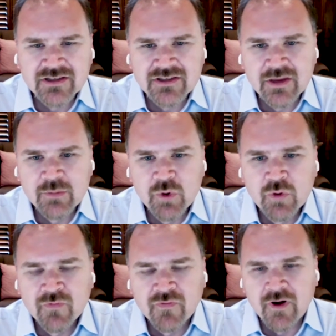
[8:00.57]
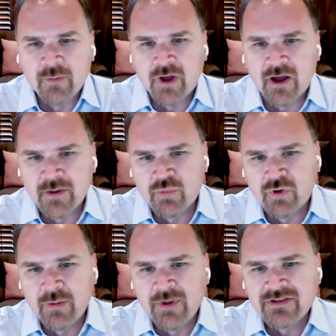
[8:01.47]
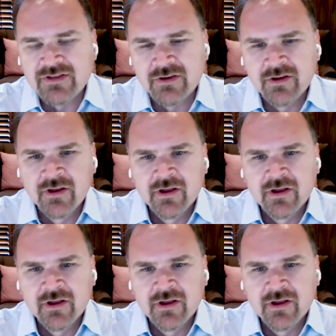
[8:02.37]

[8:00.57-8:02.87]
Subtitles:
as they move from on-premise